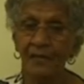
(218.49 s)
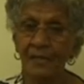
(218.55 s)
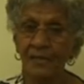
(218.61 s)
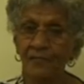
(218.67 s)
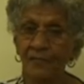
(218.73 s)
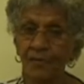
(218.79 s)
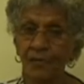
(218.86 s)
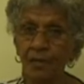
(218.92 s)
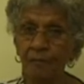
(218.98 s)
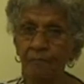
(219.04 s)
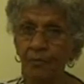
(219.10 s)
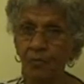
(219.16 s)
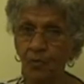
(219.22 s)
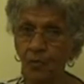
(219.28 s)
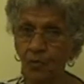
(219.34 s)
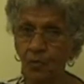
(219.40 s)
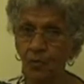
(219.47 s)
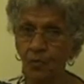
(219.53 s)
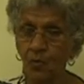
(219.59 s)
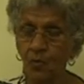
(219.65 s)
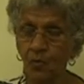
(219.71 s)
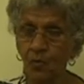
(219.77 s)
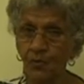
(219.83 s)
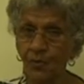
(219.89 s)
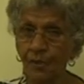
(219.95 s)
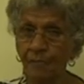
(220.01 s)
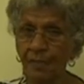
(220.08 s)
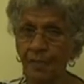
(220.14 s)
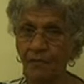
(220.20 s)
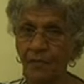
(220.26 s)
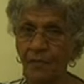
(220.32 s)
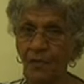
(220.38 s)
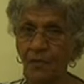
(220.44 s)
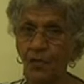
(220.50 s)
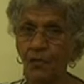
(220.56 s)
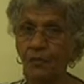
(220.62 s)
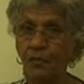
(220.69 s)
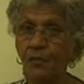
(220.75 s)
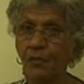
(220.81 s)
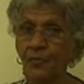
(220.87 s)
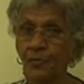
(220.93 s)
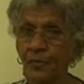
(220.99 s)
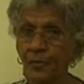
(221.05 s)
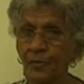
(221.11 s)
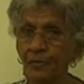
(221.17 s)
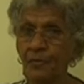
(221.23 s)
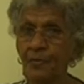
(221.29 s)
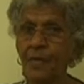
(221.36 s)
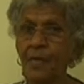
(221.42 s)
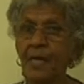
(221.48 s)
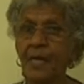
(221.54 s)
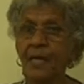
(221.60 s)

these very important calls I'm giving you to put through."